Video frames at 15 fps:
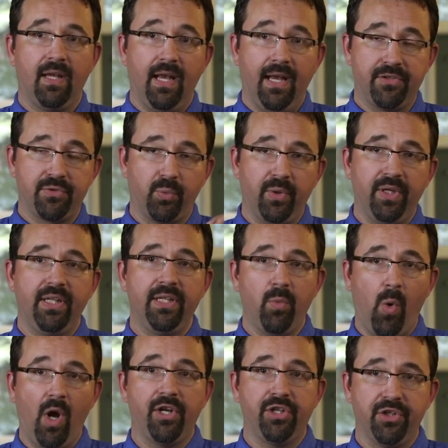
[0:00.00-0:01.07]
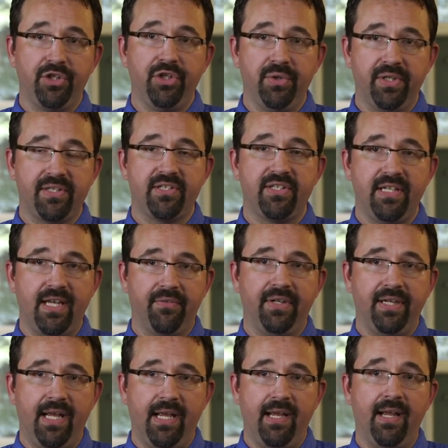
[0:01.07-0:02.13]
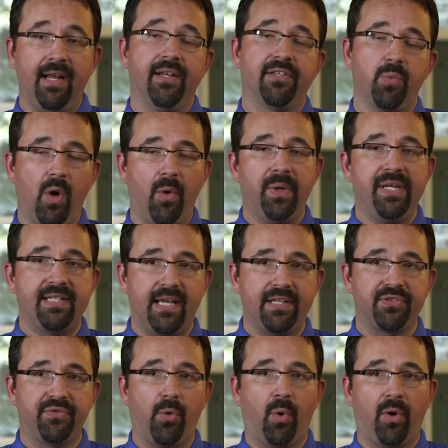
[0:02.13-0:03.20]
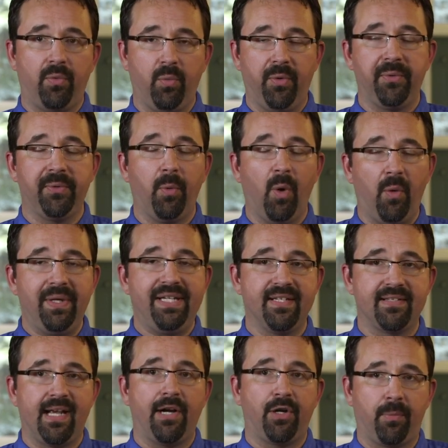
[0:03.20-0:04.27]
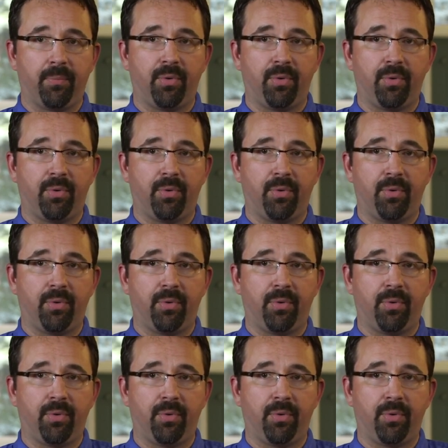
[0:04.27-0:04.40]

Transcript: It's really what your units see every day, and it's what we test for and what we design our